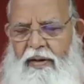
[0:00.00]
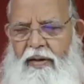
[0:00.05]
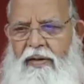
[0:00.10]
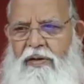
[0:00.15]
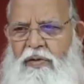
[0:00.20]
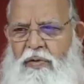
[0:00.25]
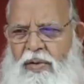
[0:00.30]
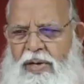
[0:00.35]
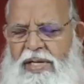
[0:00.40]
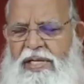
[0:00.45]

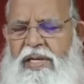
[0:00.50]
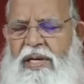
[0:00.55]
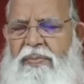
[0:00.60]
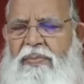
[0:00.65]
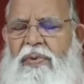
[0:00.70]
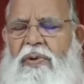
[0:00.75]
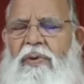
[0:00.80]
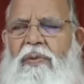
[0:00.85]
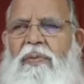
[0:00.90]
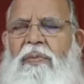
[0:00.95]
USA
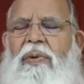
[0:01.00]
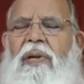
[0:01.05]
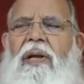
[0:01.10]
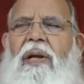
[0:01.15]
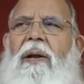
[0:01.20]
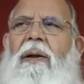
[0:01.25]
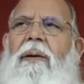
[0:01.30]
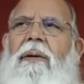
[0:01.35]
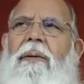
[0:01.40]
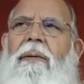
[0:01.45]
probably
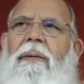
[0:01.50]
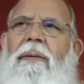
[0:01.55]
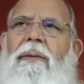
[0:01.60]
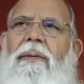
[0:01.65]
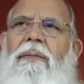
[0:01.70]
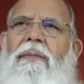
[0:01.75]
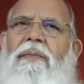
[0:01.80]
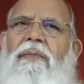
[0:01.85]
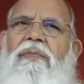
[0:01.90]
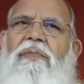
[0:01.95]

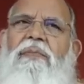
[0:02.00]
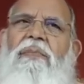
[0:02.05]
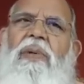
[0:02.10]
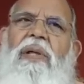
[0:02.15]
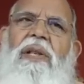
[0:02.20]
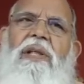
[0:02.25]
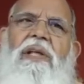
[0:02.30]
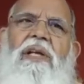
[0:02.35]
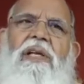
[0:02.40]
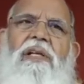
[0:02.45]

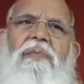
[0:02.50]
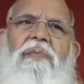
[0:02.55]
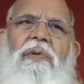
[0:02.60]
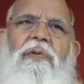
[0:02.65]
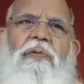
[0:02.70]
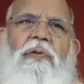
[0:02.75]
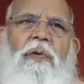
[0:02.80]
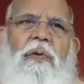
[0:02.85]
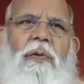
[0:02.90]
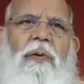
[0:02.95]
many years
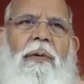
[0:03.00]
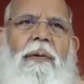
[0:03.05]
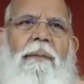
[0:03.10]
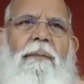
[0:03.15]
before.